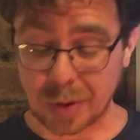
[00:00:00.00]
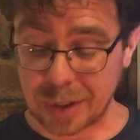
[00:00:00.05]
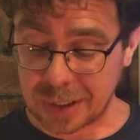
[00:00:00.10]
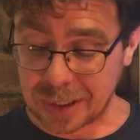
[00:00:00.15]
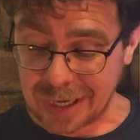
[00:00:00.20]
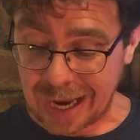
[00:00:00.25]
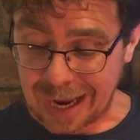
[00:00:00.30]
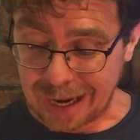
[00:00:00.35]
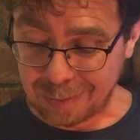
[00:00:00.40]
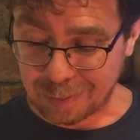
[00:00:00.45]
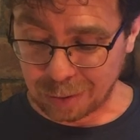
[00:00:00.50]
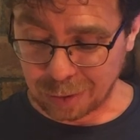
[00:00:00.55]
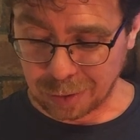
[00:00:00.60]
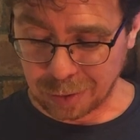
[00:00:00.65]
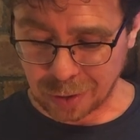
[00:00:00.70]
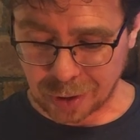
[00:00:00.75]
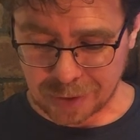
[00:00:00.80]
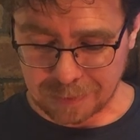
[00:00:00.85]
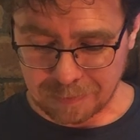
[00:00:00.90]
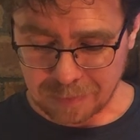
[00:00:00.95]

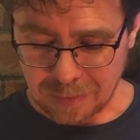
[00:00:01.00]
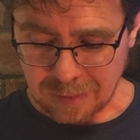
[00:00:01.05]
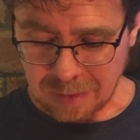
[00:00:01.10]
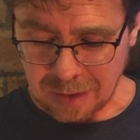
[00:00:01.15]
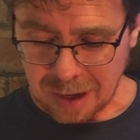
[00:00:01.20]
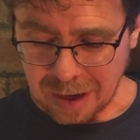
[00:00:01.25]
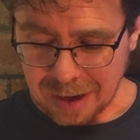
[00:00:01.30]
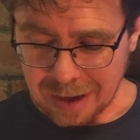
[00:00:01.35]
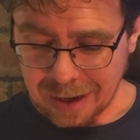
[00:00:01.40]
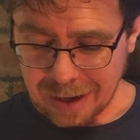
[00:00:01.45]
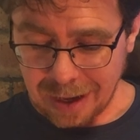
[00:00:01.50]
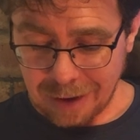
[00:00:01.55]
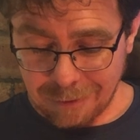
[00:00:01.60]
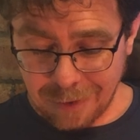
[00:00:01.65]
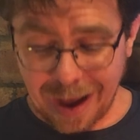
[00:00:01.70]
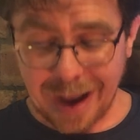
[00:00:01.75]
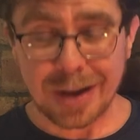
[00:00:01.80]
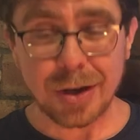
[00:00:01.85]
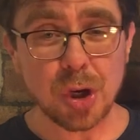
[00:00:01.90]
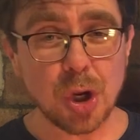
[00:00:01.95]
disciples, if
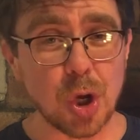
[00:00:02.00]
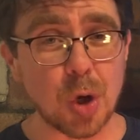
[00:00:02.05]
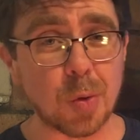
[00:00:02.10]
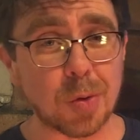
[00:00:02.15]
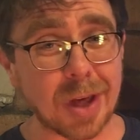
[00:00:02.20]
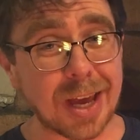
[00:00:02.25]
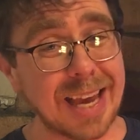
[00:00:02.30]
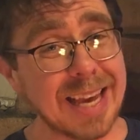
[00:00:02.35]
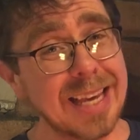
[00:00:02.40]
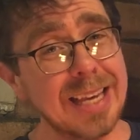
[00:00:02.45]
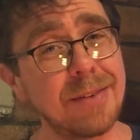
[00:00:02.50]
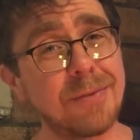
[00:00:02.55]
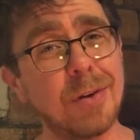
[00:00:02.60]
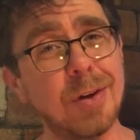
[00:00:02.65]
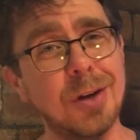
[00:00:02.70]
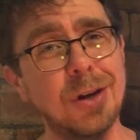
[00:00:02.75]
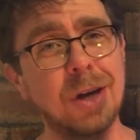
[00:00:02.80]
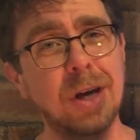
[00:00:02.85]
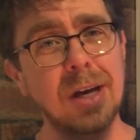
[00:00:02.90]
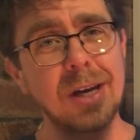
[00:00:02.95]
I knew that
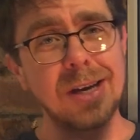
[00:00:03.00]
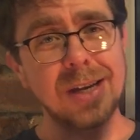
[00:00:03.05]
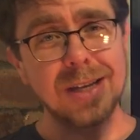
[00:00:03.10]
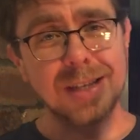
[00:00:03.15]
even